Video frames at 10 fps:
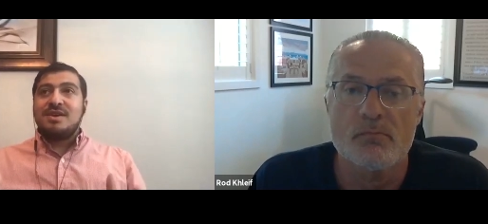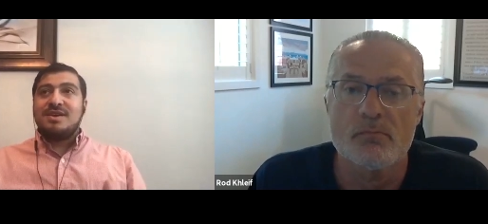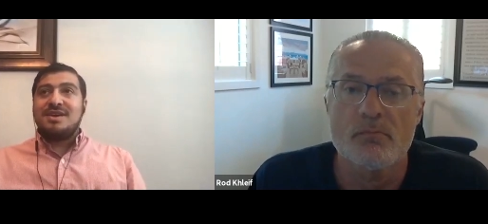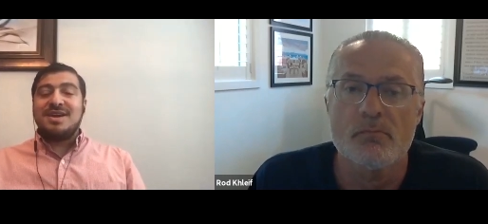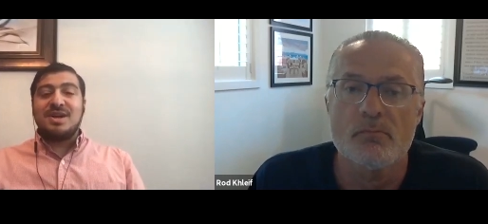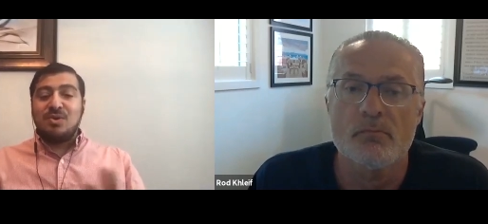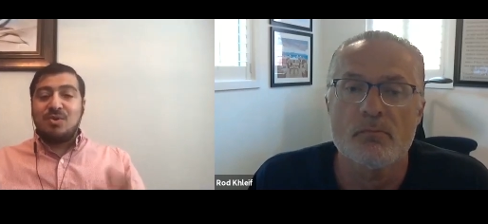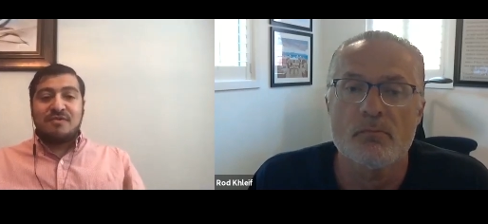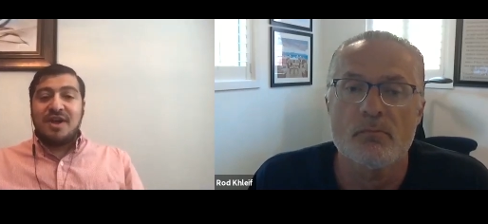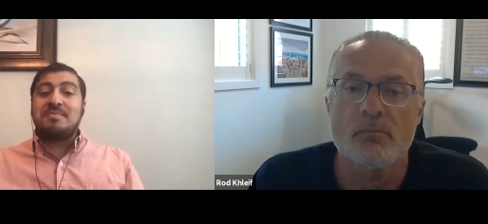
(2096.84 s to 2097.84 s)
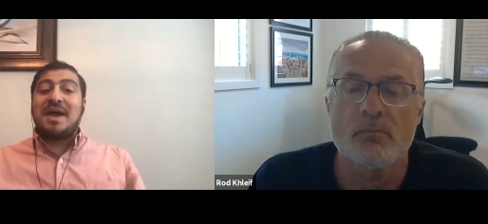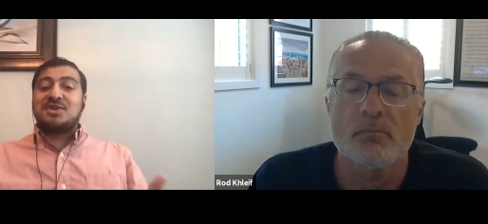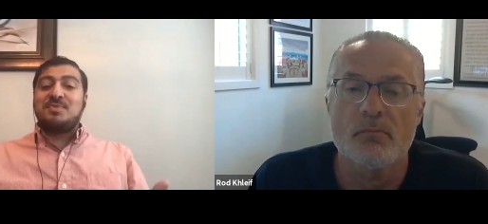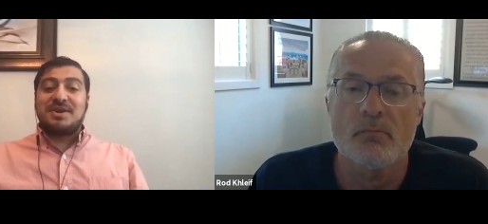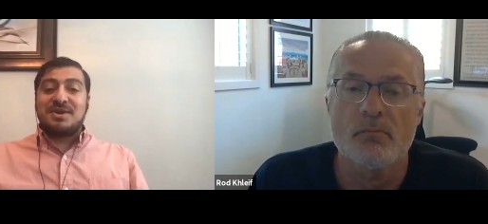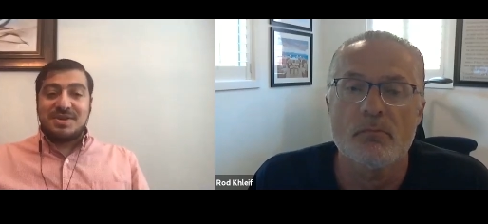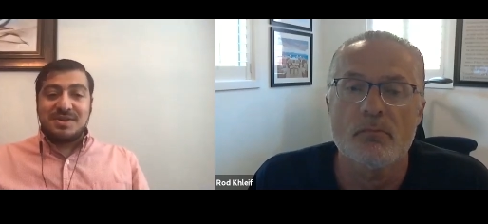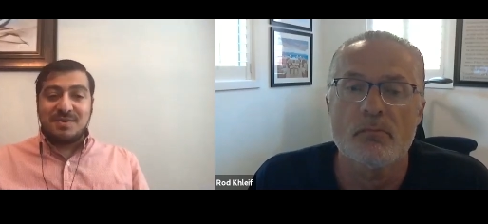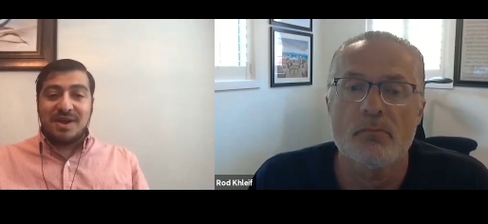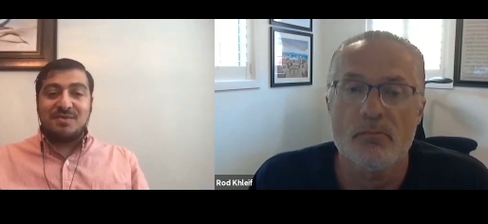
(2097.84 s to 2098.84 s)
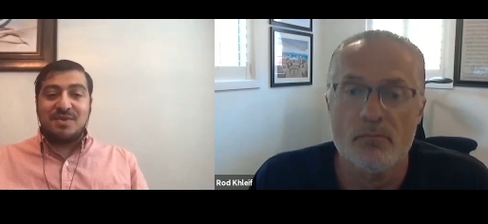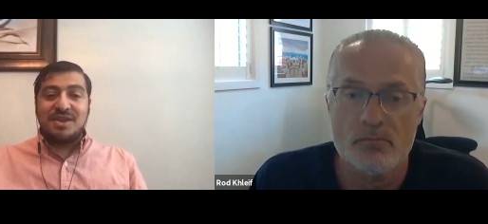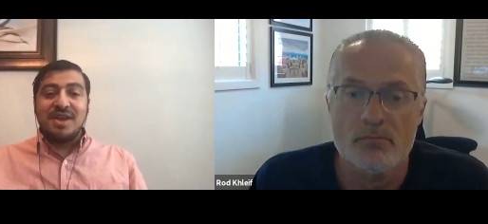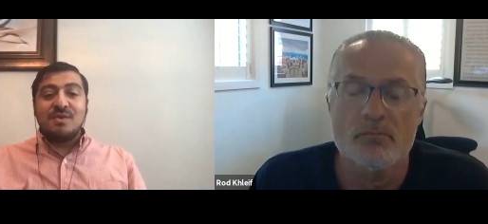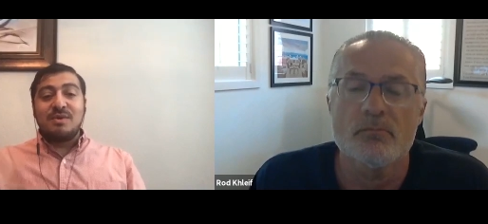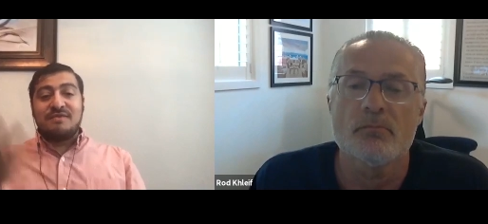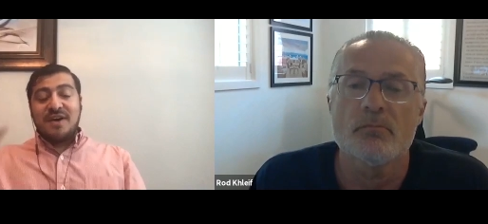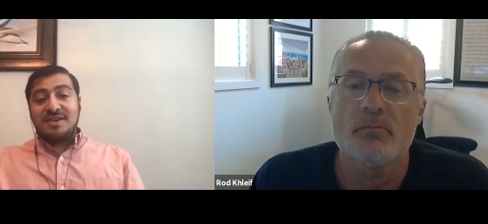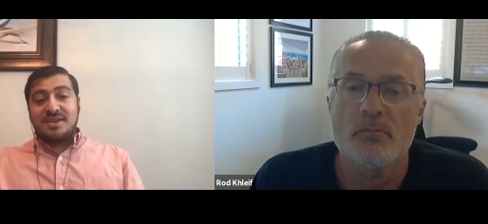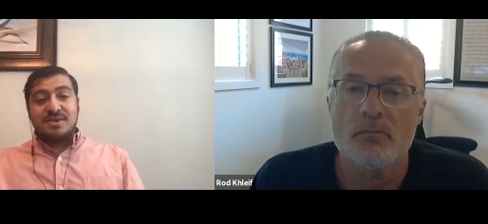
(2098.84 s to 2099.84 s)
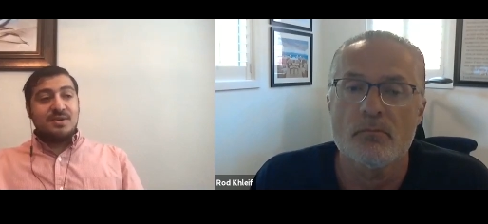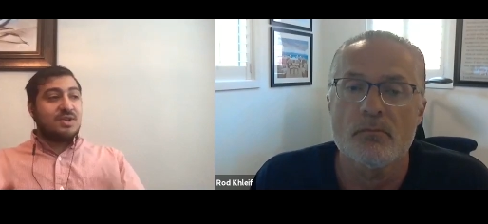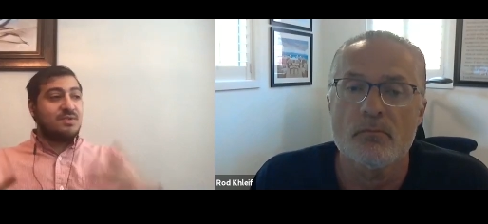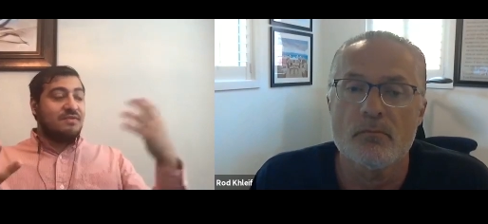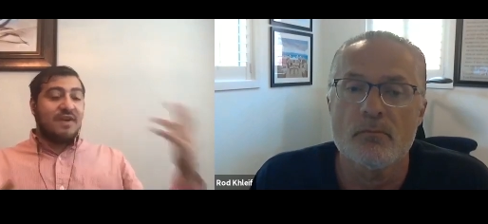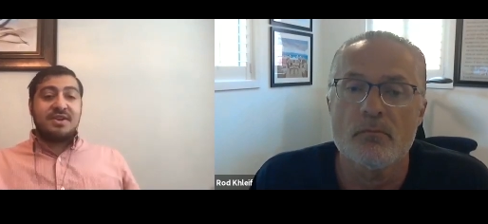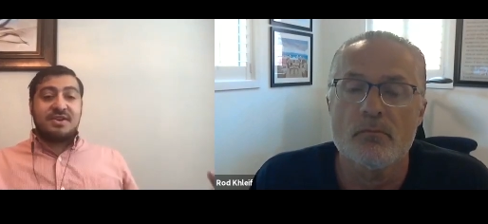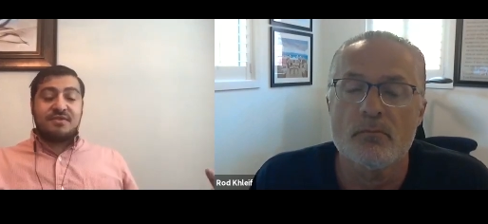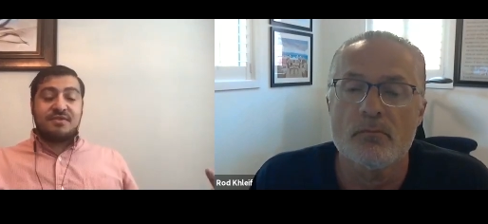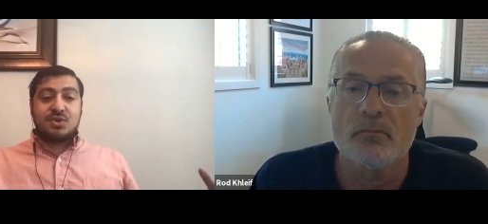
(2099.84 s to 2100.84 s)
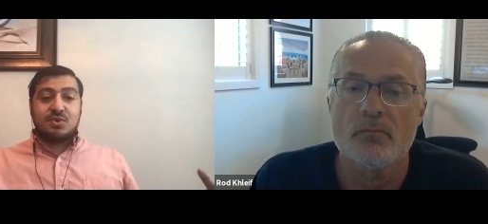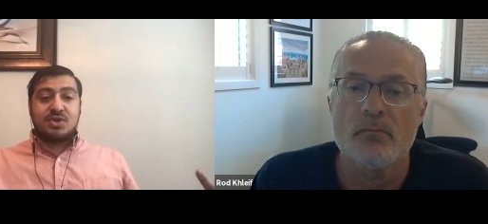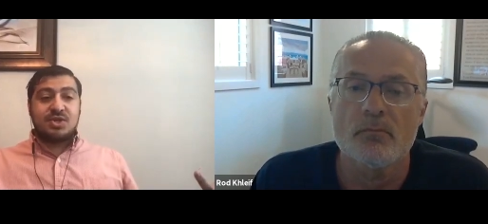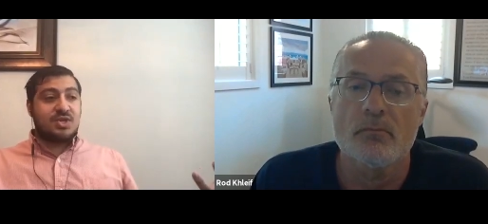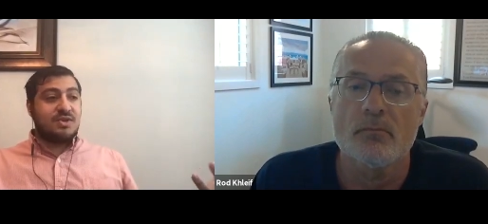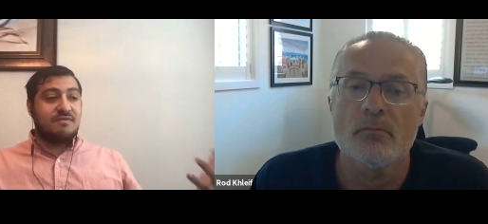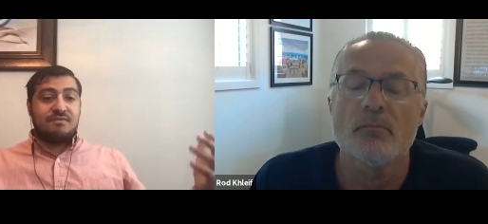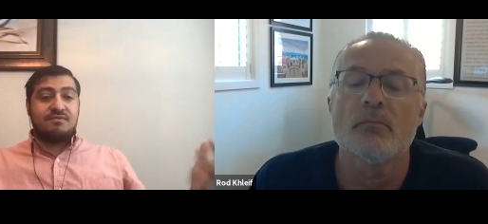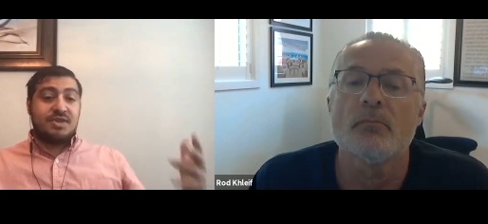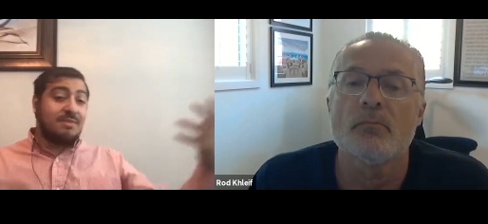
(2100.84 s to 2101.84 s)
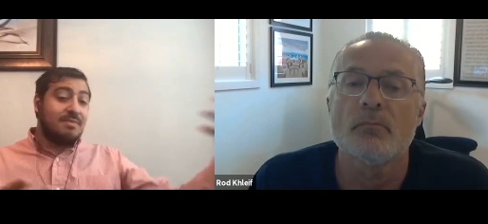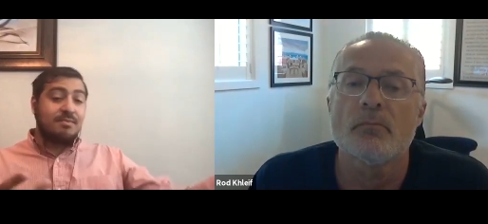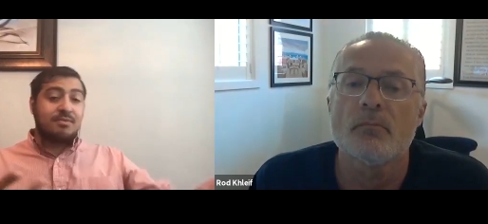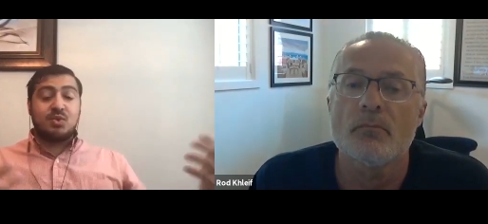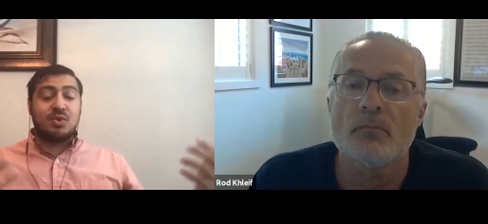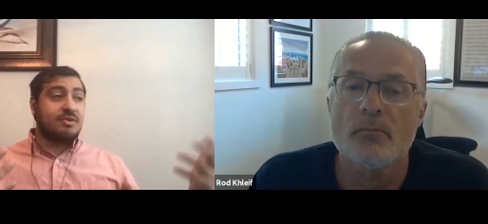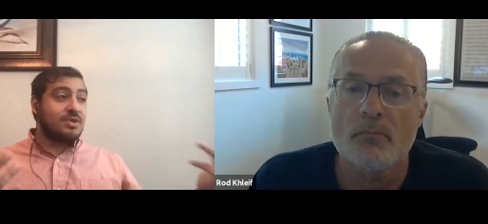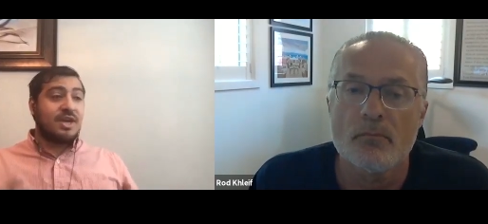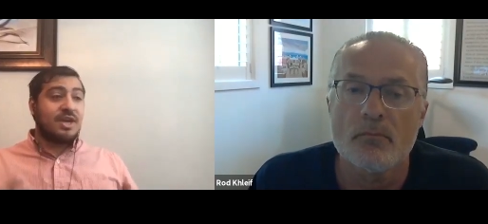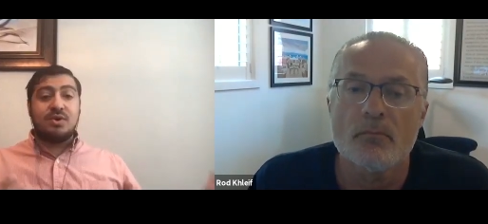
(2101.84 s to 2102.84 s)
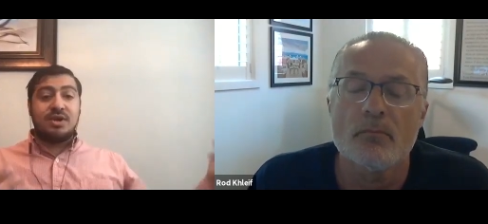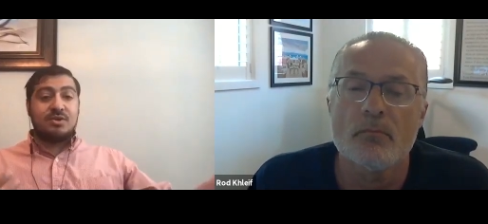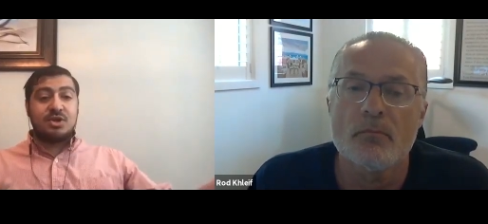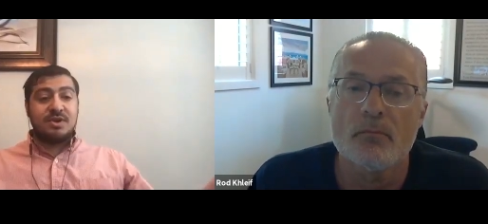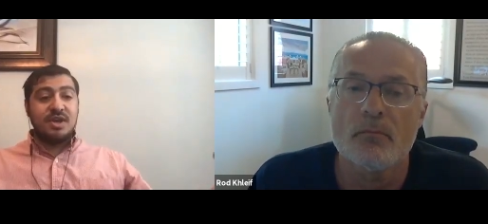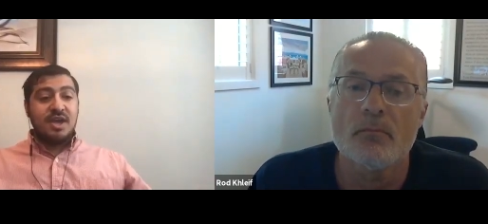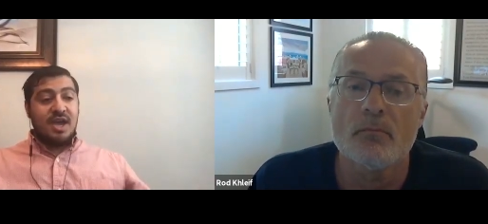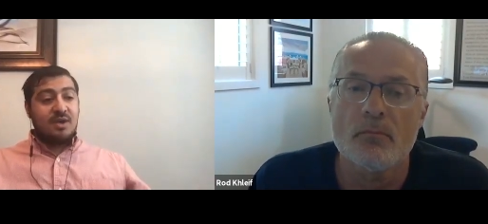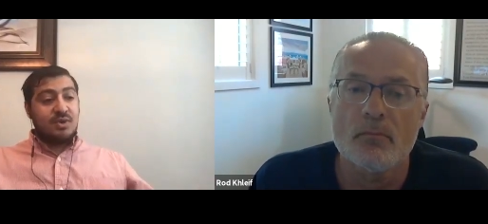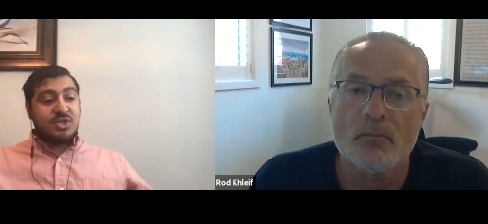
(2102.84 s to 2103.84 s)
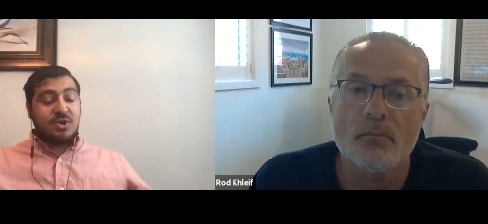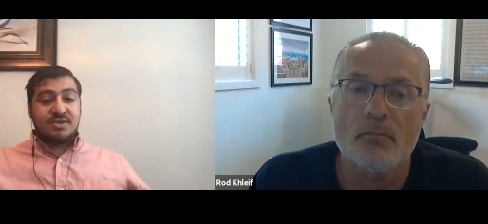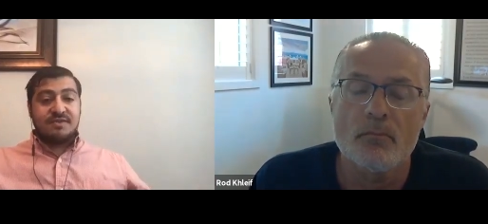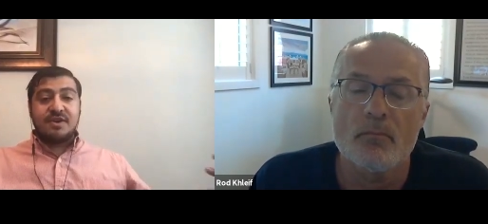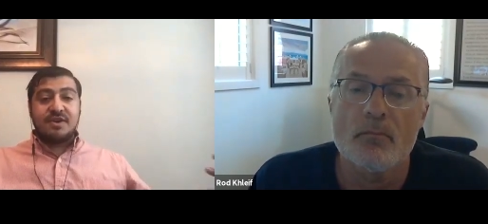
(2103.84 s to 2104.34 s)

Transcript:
Speaker 1: glorified matchmakers, right? We we find deals and we find different sources of team members, whether it's equity or and we start to figure out how